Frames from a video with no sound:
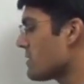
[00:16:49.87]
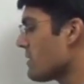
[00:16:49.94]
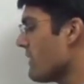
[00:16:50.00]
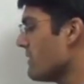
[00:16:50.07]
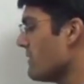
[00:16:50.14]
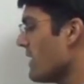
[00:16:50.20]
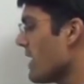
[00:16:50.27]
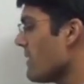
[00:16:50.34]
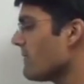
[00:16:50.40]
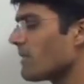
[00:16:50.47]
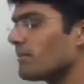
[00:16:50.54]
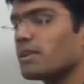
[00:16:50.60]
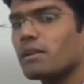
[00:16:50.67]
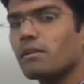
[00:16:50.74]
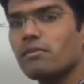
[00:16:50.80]
So when we come
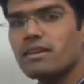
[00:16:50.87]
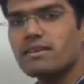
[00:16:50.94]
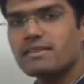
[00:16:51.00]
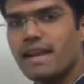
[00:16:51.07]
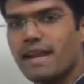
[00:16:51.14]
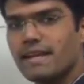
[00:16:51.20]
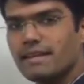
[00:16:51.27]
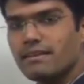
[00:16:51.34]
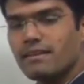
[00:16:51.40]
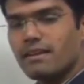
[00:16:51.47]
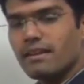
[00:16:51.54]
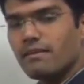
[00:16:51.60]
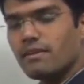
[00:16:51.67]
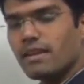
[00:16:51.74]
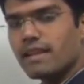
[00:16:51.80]
from the reverse side,
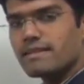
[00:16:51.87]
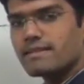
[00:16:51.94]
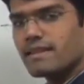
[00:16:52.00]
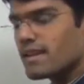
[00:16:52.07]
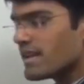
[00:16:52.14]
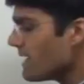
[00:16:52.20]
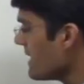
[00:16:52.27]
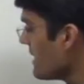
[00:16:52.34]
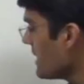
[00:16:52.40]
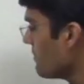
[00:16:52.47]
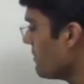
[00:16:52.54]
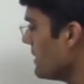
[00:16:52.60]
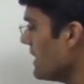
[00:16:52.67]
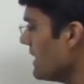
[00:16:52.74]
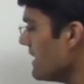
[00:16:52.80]
we can say
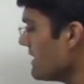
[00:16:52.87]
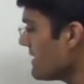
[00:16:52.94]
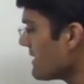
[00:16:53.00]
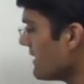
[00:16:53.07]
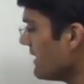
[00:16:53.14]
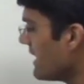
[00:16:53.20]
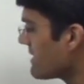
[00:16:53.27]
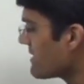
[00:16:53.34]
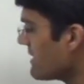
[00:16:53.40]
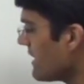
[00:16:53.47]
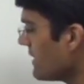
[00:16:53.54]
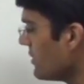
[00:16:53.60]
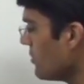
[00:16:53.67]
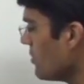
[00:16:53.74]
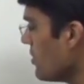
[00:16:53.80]
B is less
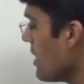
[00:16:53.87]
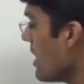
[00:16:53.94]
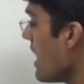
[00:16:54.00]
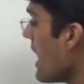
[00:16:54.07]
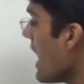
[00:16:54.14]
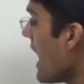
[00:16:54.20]
than U